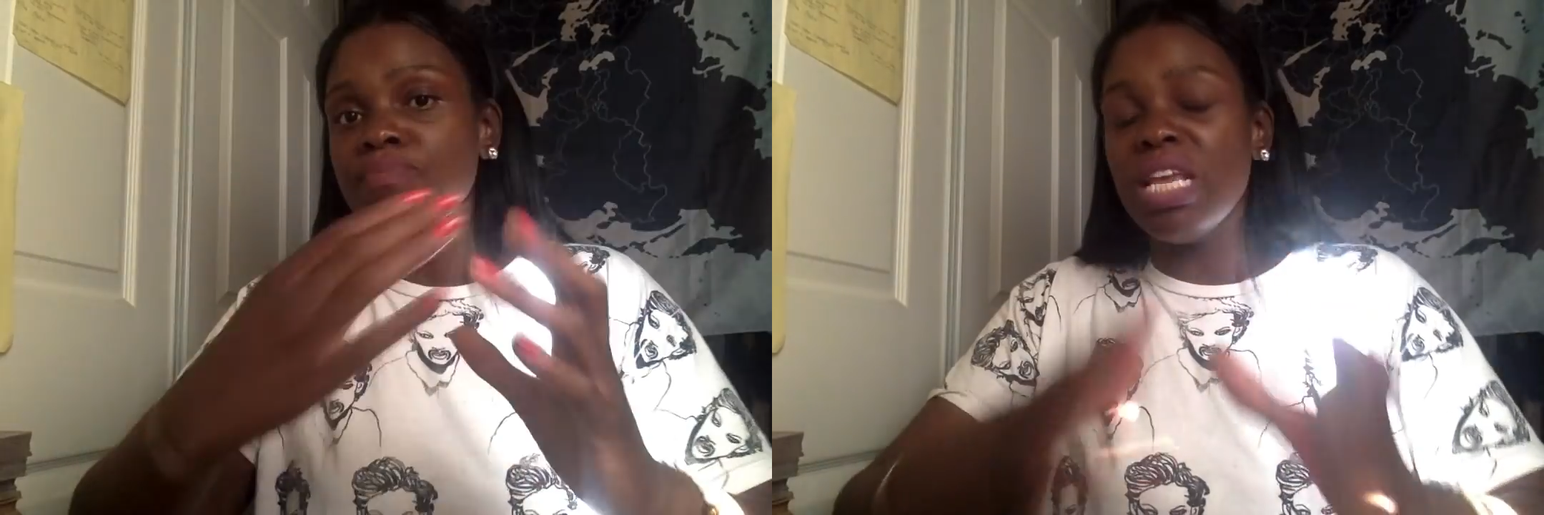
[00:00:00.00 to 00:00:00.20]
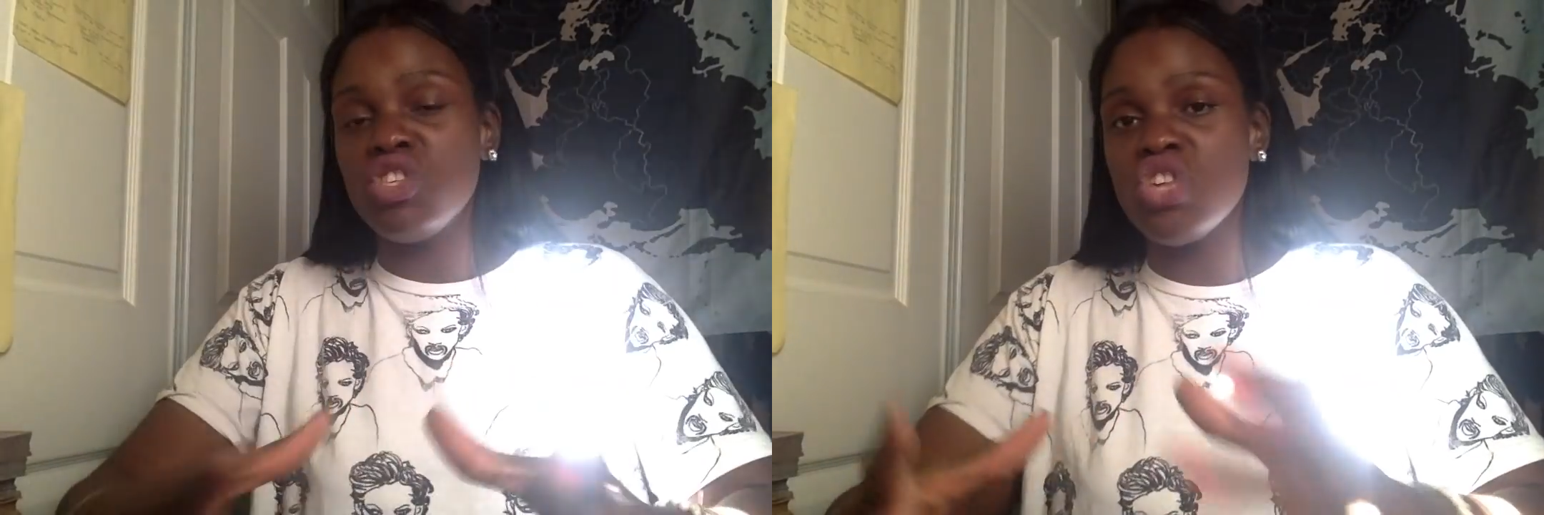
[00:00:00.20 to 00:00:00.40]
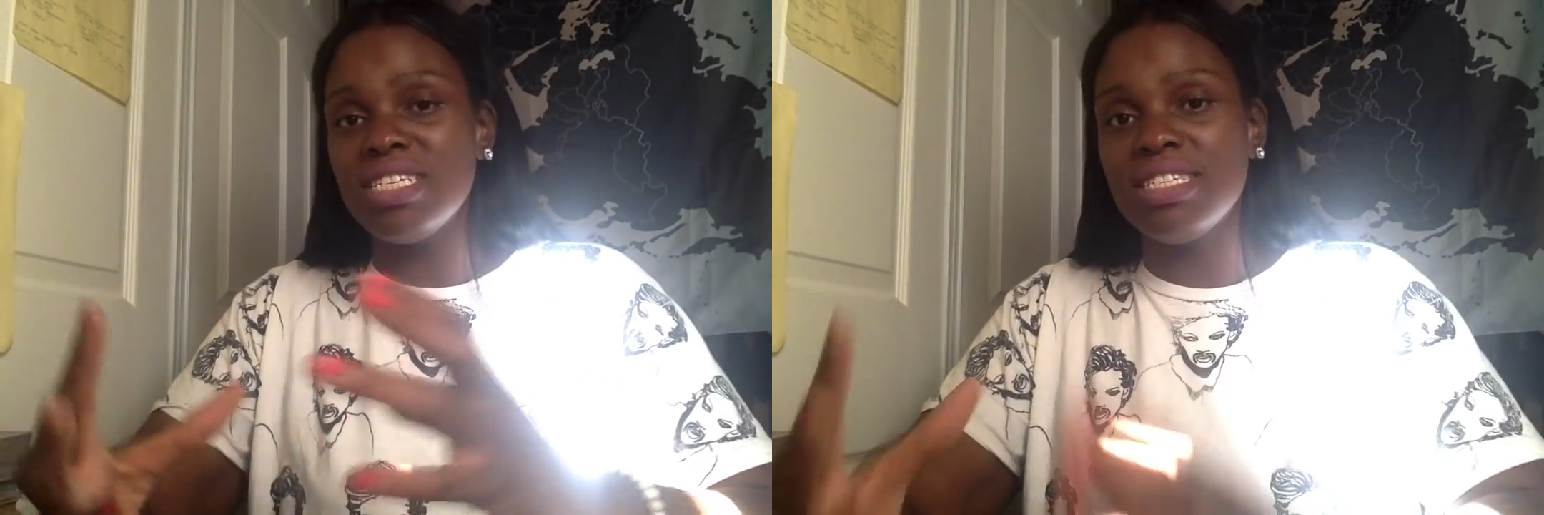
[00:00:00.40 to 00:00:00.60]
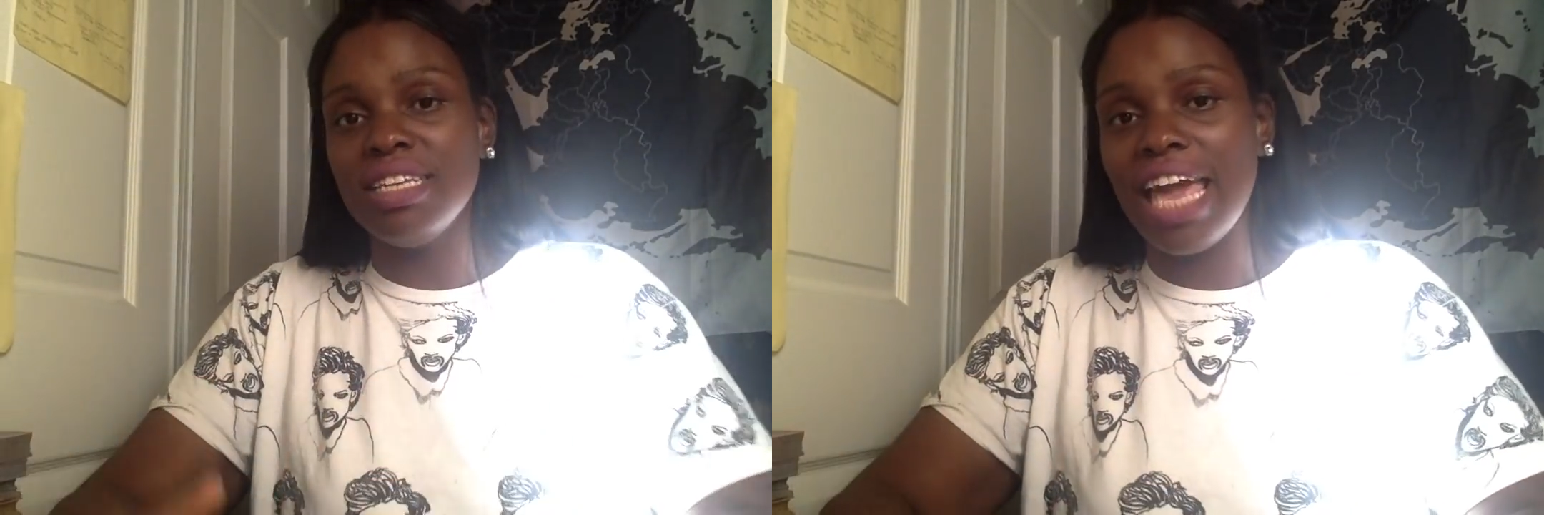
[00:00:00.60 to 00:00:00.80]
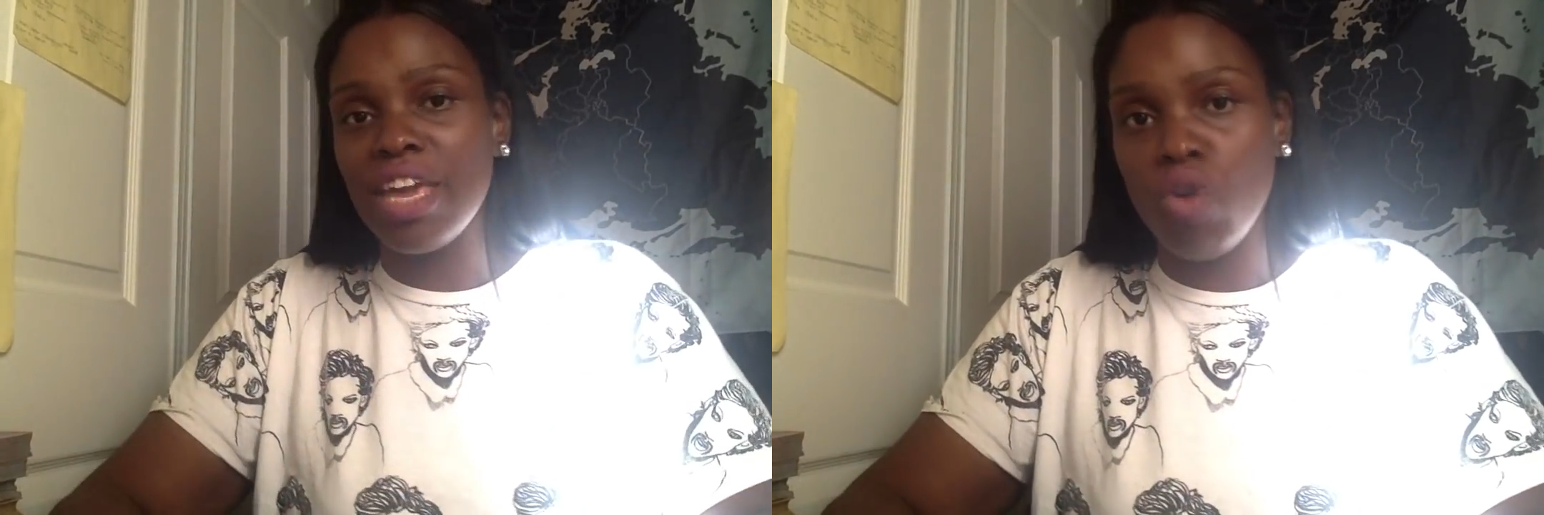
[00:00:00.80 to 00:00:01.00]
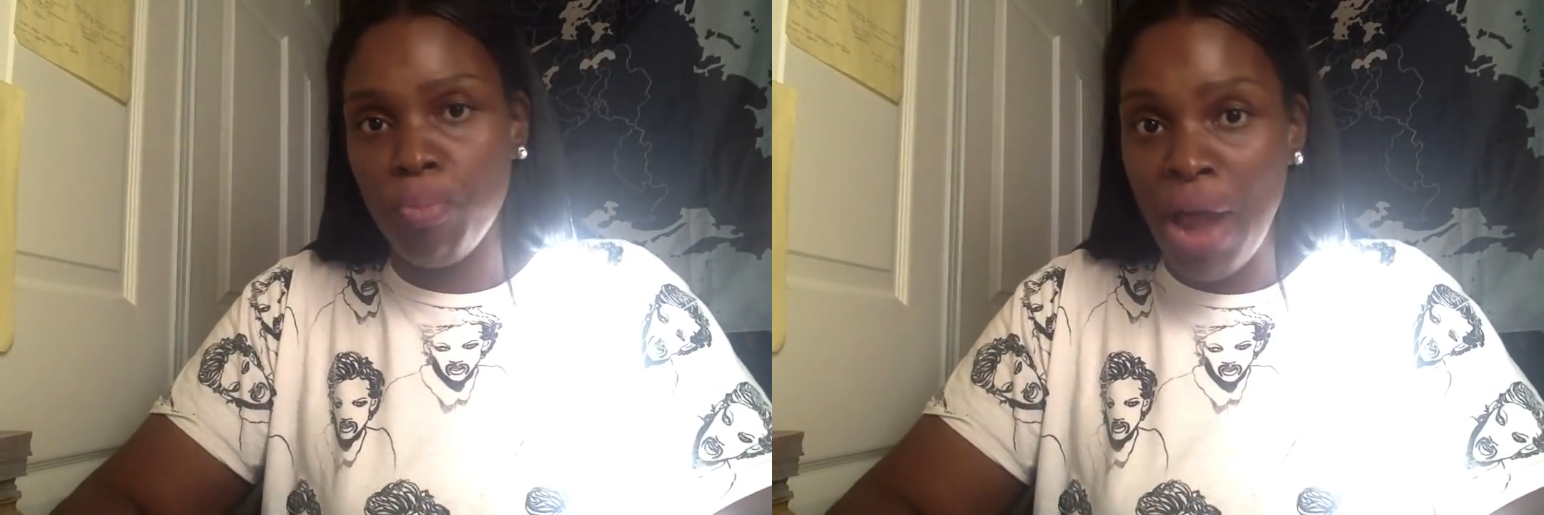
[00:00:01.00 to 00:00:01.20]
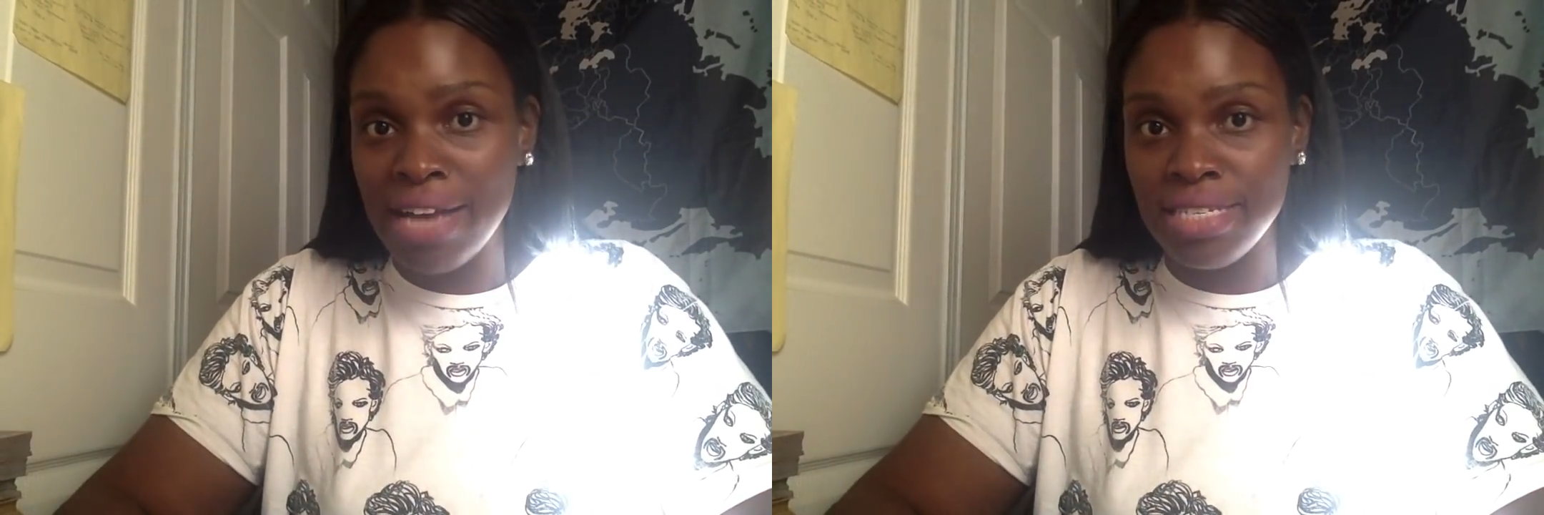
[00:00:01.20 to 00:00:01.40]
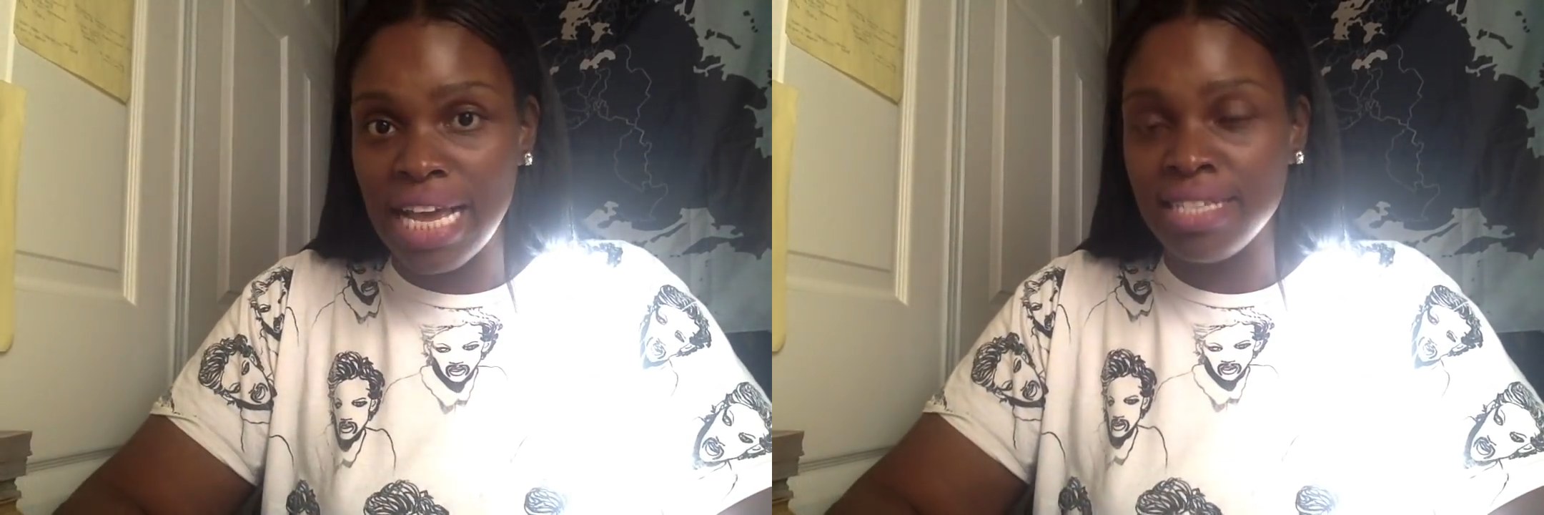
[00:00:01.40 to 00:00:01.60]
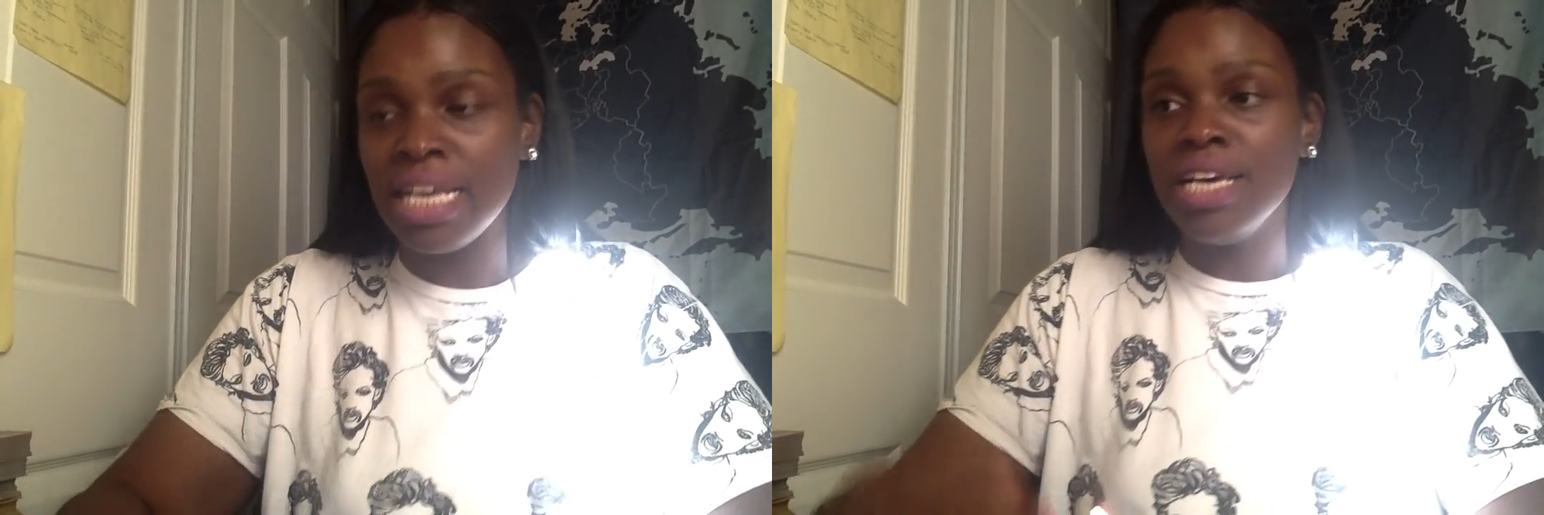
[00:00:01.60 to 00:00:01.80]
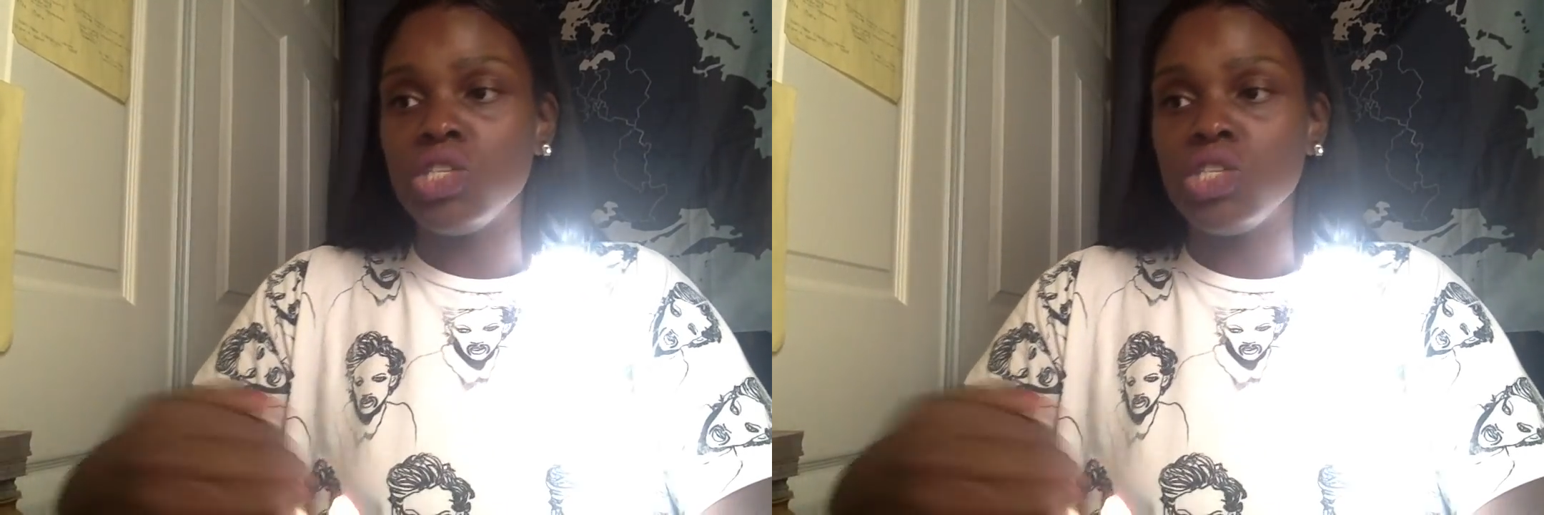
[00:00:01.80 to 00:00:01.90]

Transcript: it's just delaying your process.